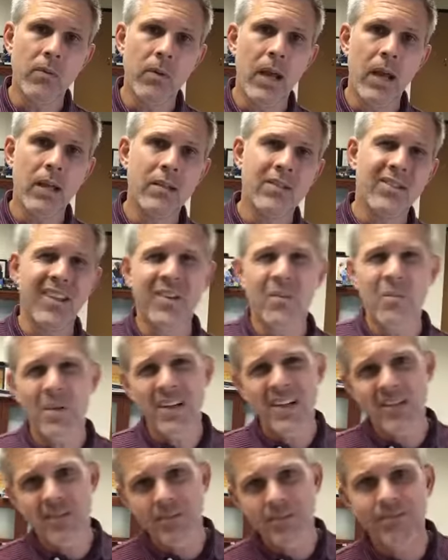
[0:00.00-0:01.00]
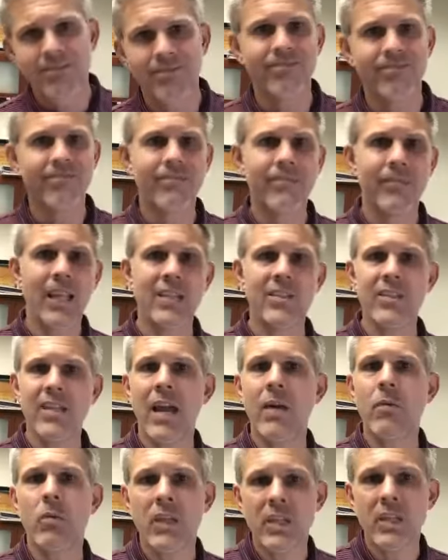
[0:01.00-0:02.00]
right? It's like, well, that's
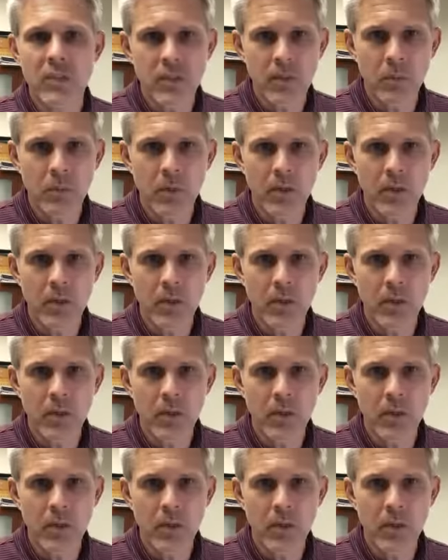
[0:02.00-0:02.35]
not reasonable.